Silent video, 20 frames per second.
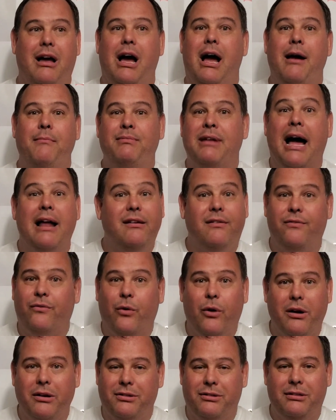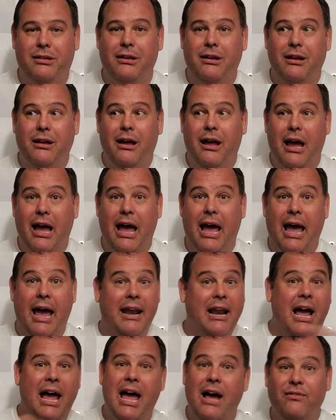I'm not divorced,
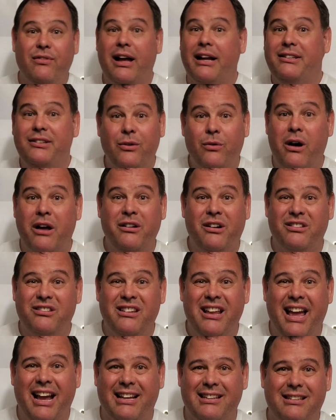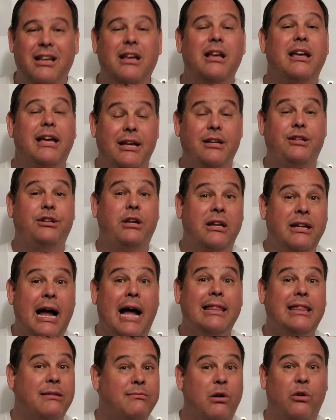and I have like 200 snakes. Is she
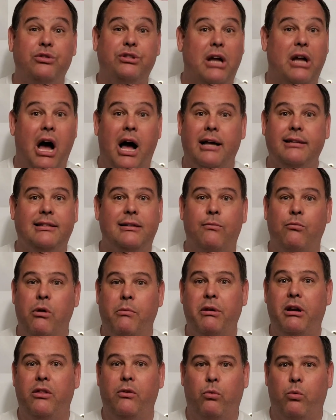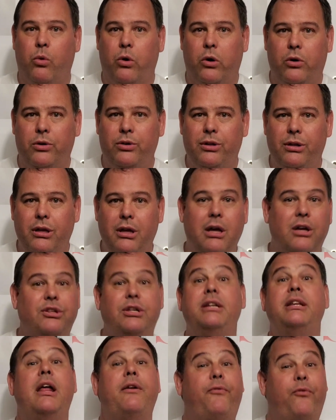not the most awesome woman in the world?
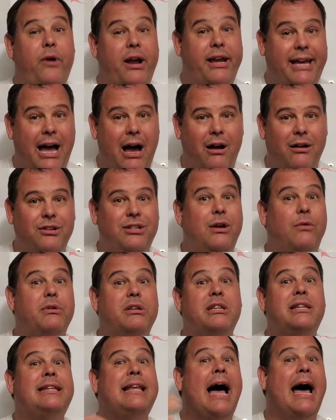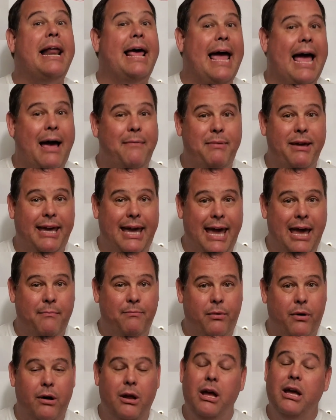She did freak out. She was not a happy
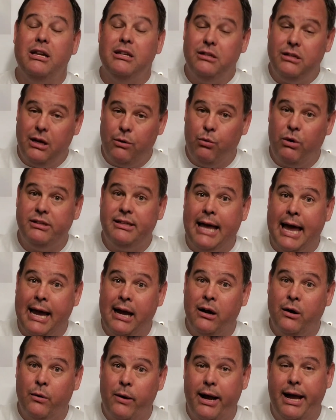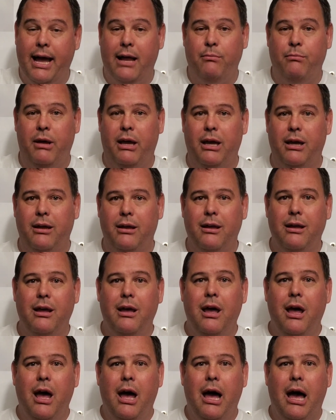camper. She was angry at me.
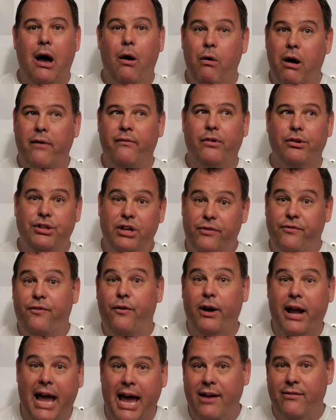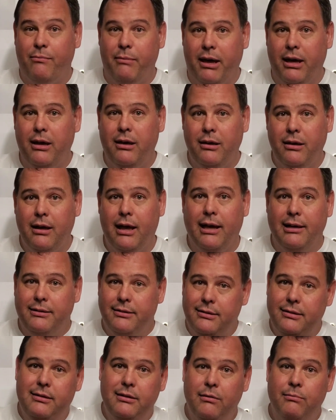However, she forgave me,
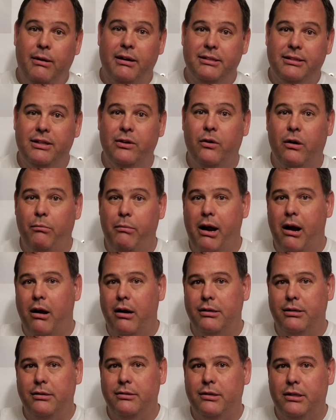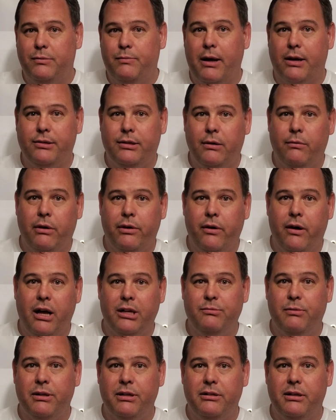as you must do in marriages, especially when your
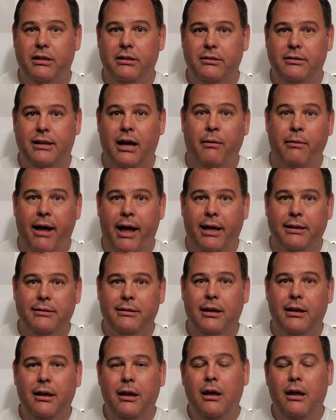husband is a dumbass.